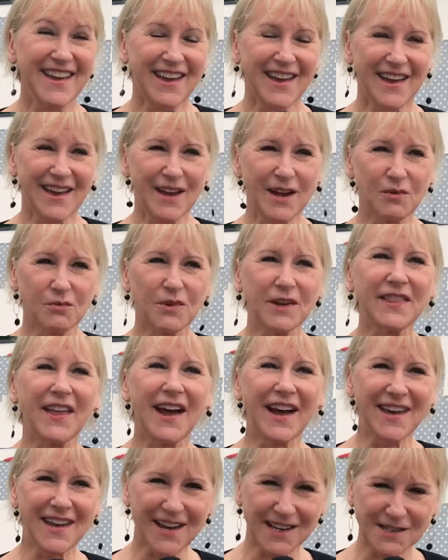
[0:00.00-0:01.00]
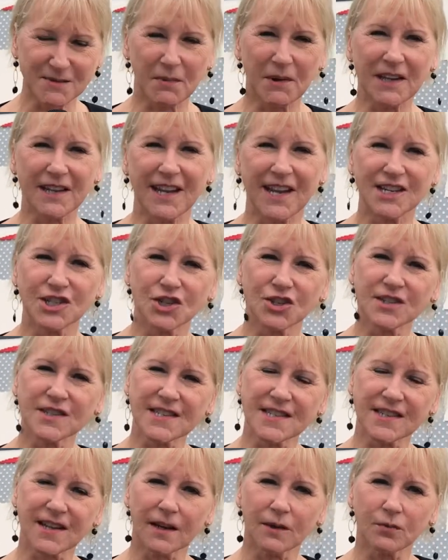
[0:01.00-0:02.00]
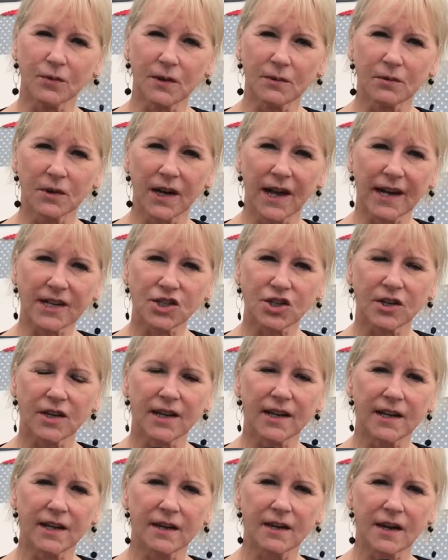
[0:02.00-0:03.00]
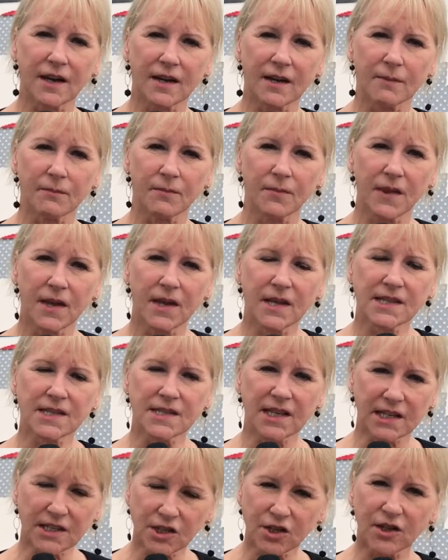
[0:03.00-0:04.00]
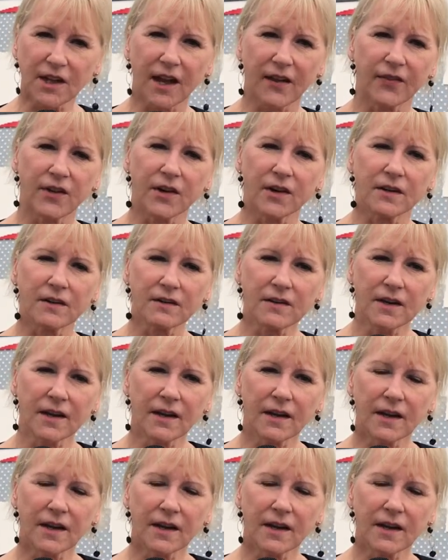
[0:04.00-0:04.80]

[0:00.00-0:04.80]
uh, with high expectations that we will actually um, sit together,